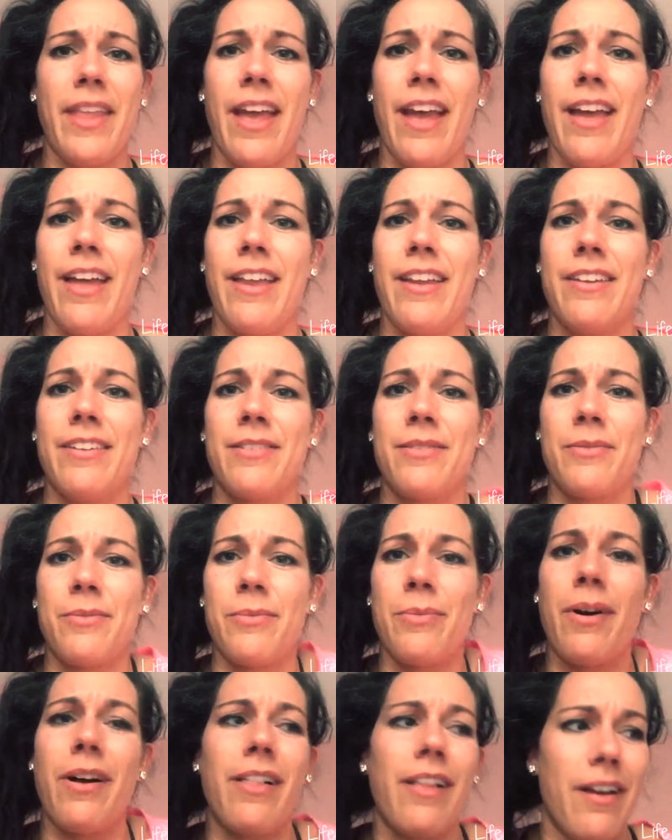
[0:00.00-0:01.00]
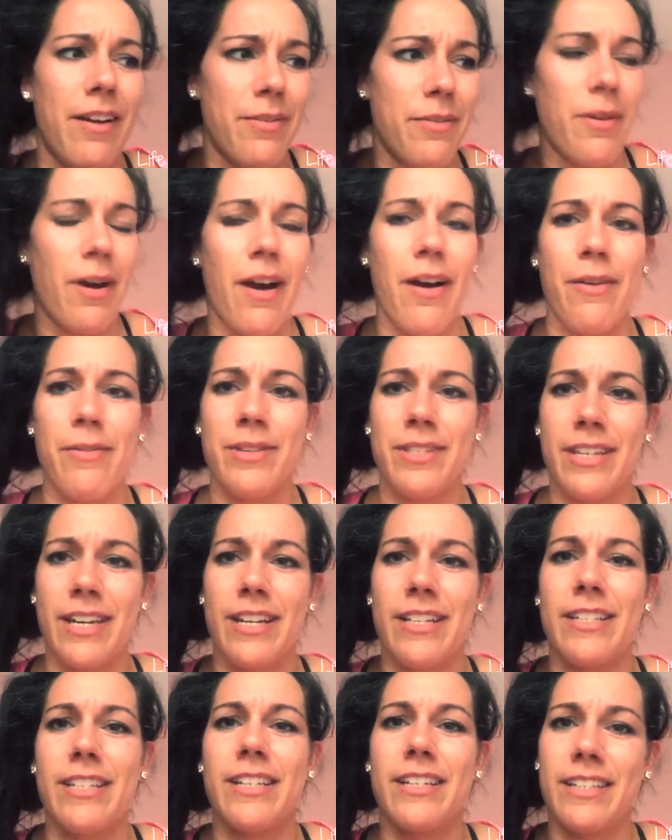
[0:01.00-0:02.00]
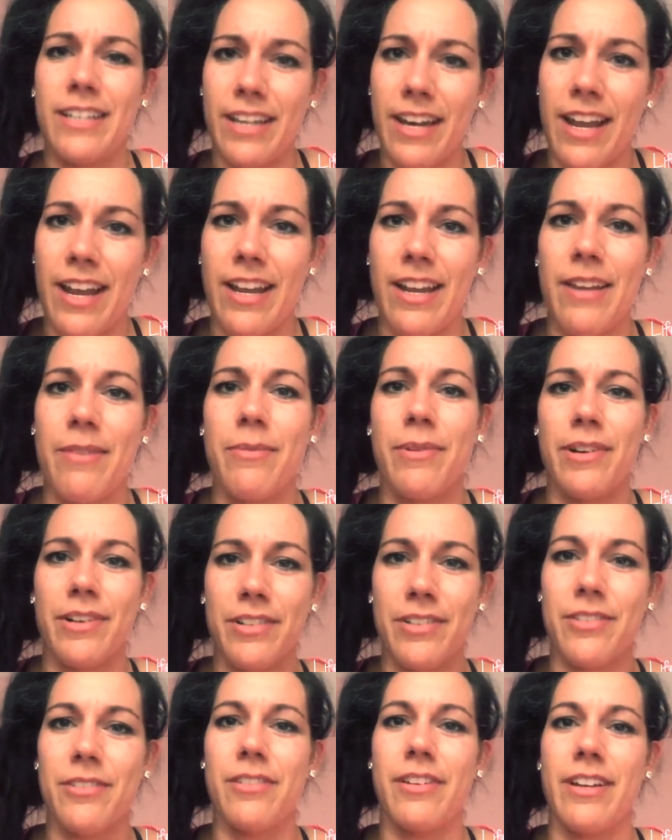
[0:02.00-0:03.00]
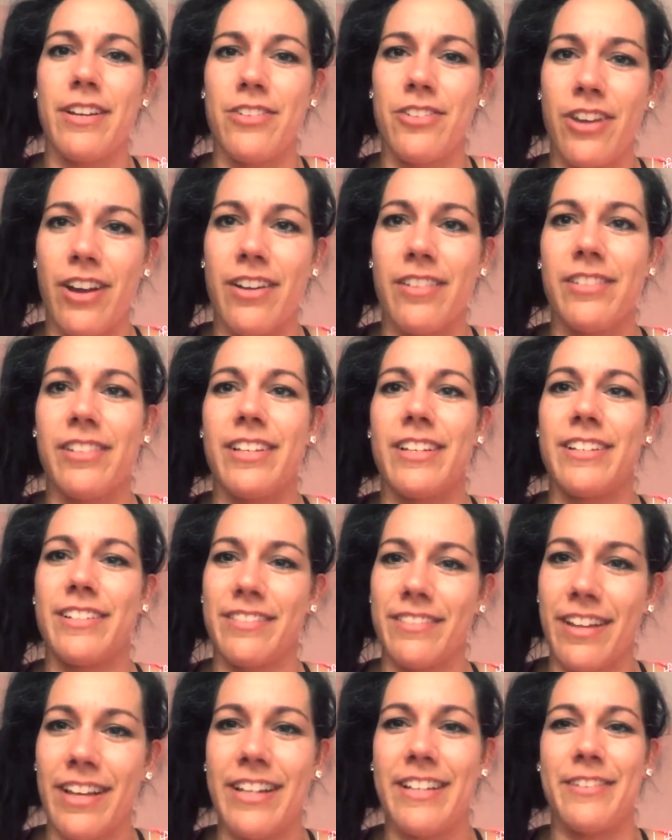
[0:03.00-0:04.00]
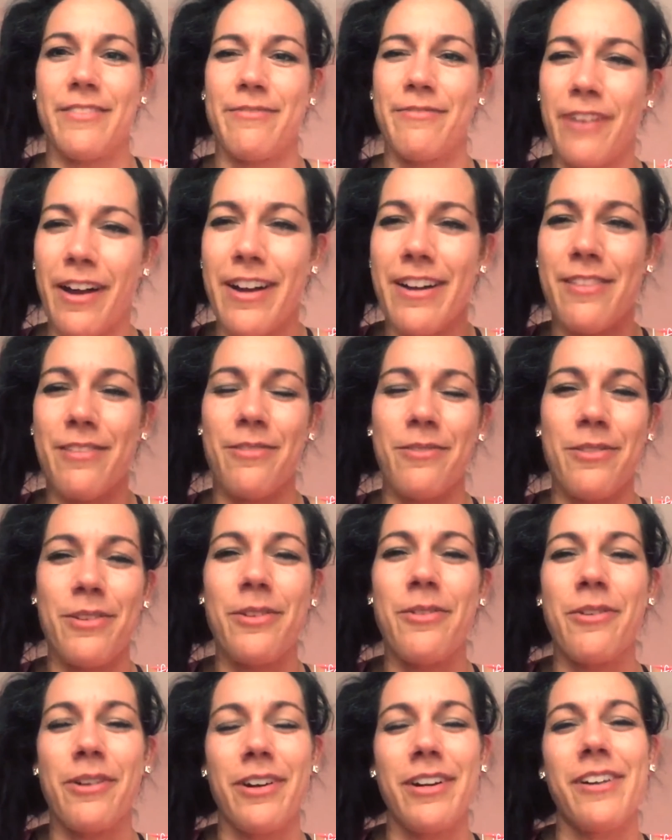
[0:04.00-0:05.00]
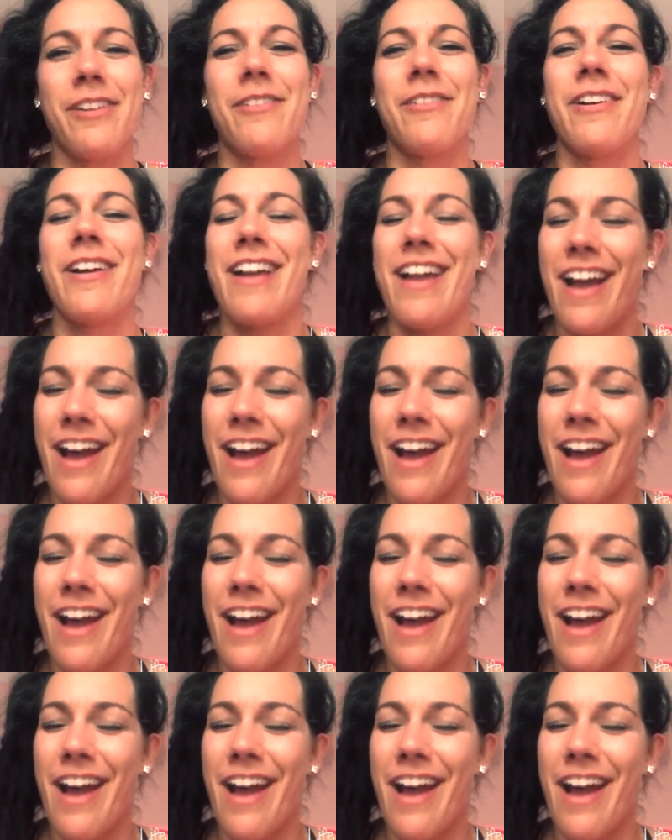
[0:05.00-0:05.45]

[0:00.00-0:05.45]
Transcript: And while I was dancing today in rehearsal and channeling, like fighting through the choreo,